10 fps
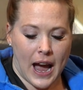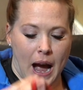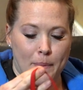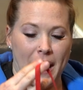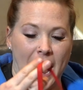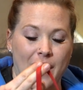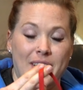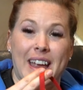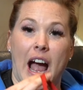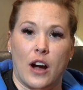Uh, but
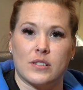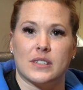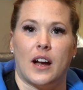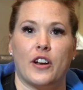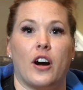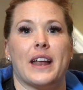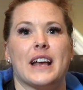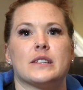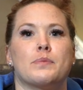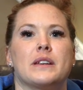having a house line on
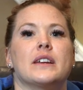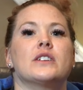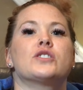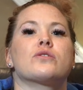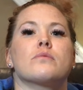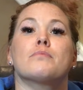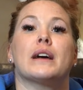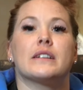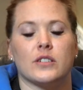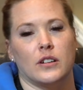has been
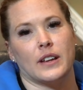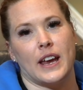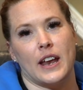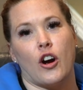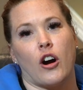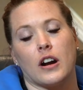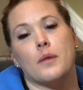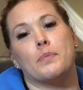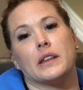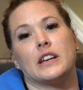instrumental in our
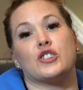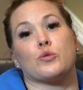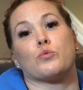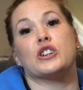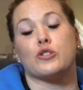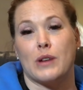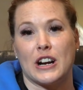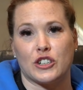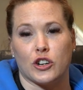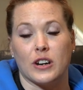ability to
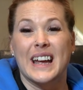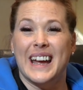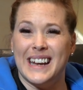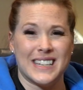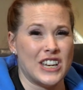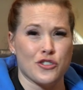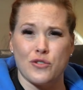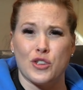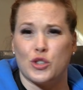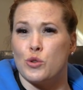redirect her and teach her
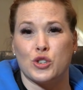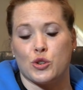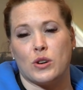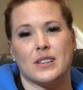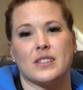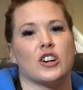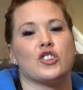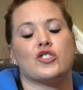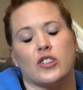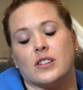that those choices are
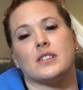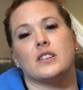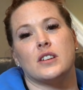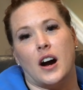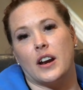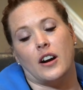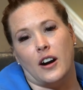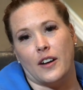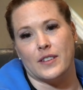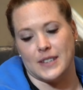just not
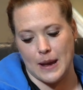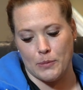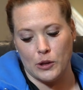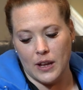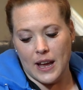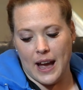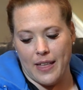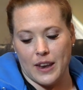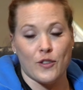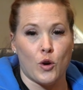on the table.
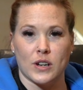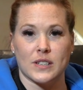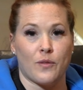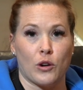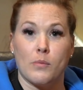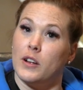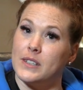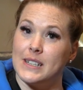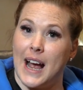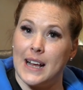And then of course, if we're
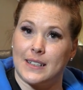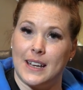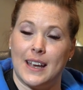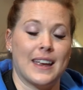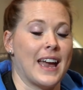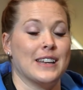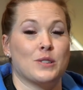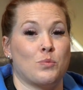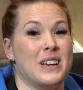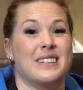multitasking
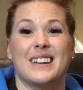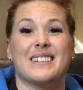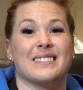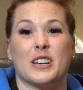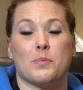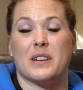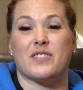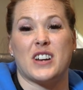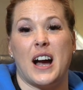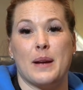and we need a little bit
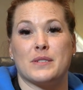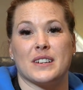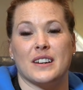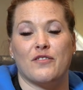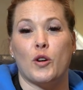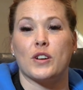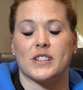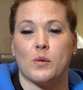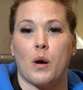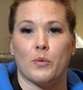of time to
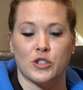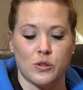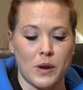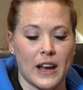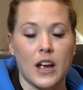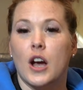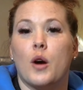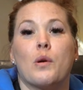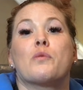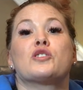focus on what we're doing,
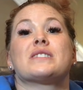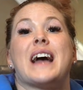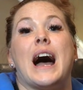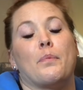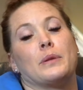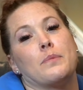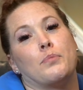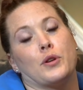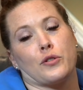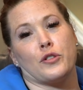we would just happily
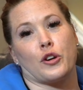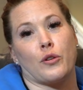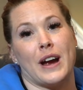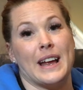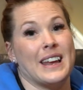put her in the crate.